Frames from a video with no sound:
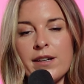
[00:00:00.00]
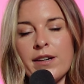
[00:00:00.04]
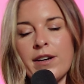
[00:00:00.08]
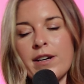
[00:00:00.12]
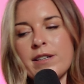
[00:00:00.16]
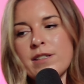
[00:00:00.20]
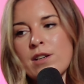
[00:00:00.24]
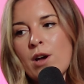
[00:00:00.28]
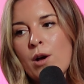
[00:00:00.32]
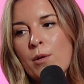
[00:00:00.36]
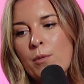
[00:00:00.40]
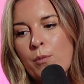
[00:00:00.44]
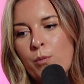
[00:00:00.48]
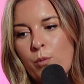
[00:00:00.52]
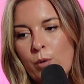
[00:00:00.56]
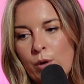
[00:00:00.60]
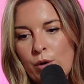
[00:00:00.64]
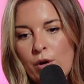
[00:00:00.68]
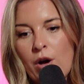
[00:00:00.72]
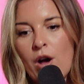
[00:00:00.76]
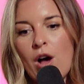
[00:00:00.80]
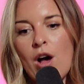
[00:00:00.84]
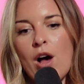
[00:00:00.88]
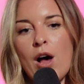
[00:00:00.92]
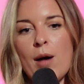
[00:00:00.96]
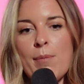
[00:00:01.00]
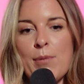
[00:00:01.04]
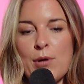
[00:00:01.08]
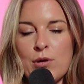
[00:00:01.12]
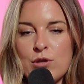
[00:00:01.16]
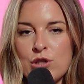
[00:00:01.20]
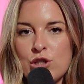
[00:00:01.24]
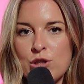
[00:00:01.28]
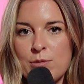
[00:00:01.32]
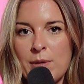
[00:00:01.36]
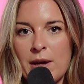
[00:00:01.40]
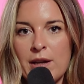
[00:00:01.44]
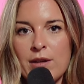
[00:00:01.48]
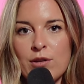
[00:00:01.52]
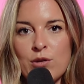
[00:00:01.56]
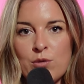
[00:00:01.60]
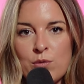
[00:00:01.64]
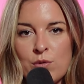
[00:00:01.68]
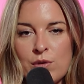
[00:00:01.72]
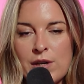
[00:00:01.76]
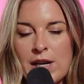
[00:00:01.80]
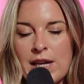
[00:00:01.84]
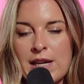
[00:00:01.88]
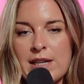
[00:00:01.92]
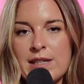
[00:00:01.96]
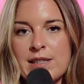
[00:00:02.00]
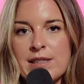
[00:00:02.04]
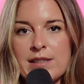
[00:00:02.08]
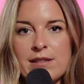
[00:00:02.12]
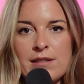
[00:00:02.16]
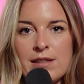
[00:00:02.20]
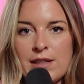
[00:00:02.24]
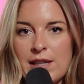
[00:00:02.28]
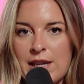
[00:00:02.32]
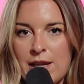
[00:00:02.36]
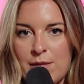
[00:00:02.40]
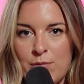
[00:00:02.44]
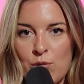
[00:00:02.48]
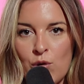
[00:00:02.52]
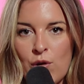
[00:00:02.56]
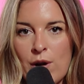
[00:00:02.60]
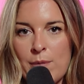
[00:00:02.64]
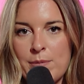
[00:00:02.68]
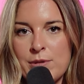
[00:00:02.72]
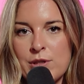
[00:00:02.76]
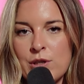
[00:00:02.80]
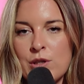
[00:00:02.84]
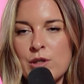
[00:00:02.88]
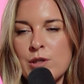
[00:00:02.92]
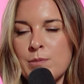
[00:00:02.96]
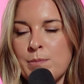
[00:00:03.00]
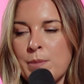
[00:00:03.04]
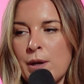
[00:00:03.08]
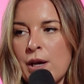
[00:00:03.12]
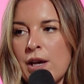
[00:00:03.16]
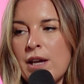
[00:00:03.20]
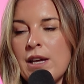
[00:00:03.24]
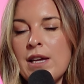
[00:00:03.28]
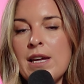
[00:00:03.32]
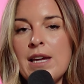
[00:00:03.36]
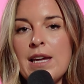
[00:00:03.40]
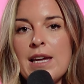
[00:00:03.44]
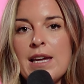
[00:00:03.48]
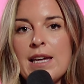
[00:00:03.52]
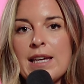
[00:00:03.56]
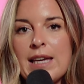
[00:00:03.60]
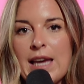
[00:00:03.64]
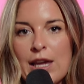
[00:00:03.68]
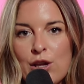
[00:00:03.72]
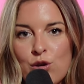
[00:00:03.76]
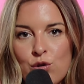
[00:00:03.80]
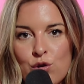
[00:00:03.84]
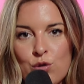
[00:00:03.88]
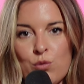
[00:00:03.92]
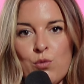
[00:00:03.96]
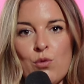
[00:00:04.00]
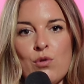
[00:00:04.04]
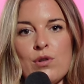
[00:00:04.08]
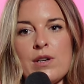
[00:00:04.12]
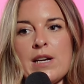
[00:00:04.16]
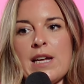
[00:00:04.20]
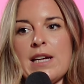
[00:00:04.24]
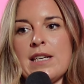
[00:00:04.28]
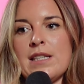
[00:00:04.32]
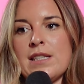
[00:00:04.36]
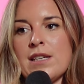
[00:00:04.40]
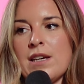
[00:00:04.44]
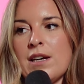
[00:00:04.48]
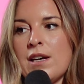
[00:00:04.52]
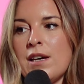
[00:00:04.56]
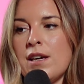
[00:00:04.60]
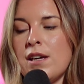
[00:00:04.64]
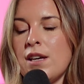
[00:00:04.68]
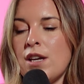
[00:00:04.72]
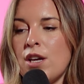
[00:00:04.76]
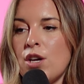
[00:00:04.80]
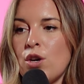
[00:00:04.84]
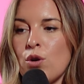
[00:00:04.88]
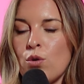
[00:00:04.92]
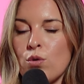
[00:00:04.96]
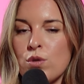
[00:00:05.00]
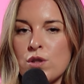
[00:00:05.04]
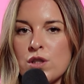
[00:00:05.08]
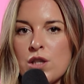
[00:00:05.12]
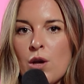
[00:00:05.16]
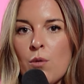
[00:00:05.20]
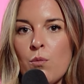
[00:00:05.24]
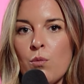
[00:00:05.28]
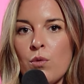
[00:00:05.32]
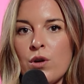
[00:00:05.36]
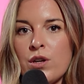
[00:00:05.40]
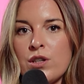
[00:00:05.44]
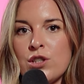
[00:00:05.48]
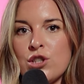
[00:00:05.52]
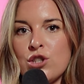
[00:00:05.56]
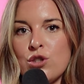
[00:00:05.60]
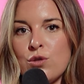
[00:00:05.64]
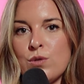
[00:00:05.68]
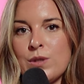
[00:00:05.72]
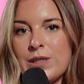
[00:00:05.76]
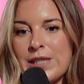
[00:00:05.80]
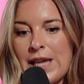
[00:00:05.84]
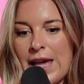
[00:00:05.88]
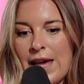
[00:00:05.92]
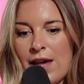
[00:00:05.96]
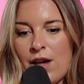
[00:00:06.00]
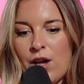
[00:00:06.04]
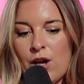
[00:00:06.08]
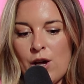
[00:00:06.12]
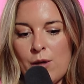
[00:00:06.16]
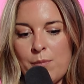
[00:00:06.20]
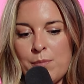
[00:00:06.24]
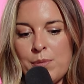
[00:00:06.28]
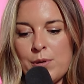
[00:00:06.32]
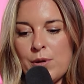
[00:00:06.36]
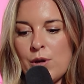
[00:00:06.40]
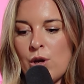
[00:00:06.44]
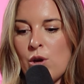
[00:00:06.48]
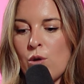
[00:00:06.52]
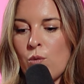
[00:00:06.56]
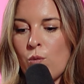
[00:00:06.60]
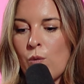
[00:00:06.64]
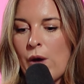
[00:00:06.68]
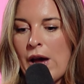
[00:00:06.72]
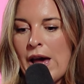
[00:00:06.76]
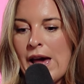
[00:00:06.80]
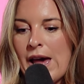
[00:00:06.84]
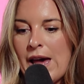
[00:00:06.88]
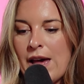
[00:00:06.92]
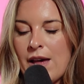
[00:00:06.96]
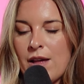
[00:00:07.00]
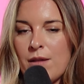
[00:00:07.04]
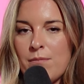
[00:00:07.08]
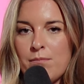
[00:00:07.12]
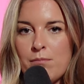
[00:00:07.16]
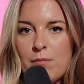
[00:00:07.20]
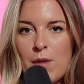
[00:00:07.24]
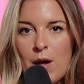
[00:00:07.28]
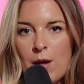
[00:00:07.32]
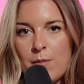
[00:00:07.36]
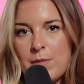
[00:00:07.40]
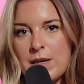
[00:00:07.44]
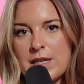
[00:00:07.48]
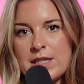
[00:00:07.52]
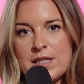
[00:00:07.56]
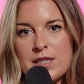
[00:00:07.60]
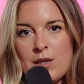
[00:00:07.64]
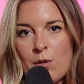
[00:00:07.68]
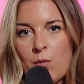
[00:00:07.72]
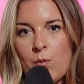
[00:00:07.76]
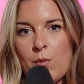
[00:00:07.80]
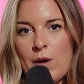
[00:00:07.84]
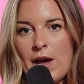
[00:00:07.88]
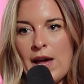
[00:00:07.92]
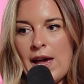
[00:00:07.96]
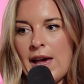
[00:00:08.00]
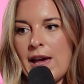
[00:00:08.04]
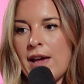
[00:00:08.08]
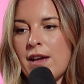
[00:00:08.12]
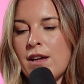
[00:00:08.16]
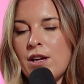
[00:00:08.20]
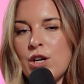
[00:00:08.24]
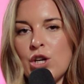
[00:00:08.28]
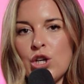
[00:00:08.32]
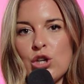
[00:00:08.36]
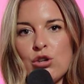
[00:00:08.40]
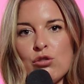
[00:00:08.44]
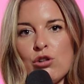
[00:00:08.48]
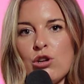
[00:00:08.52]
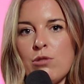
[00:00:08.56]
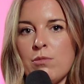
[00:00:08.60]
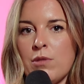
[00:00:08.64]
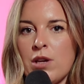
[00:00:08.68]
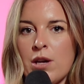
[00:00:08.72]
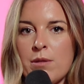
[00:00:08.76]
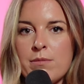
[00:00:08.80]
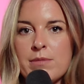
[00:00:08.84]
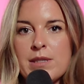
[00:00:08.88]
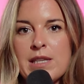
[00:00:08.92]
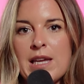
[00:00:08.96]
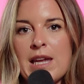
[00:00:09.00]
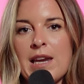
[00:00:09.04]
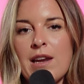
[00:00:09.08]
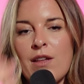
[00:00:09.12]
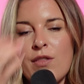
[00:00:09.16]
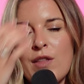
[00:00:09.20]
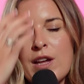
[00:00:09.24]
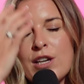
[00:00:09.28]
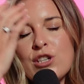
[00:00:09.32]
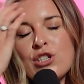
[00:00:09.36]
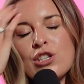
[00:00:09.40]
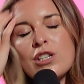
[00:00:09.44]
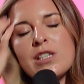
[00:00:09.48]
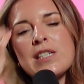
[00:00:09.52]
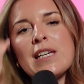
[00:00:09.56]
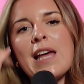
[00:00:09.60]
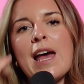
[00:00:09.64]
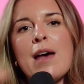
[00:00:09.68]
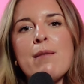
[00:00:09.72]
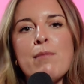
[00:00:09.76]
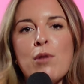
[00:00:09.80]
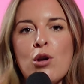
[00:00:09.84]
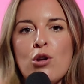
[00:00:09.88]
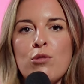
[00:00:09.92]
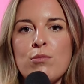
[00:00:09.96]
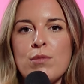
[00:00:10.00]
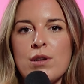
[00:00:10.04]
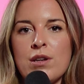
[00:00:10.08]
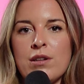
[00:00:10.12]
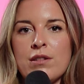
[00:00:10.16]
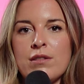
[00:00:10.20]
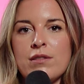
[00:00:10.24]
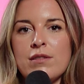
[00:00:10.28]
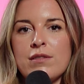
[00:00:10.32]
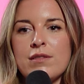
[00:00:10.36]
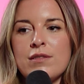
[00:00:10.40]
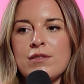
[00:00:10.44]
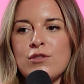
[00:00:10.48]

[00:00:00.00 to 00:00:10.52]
Guys, I will harp on to you about coordinators in more episodes, but get your coordinator or someone to set up where mum is somewhere, groom comes in, they just get a moment.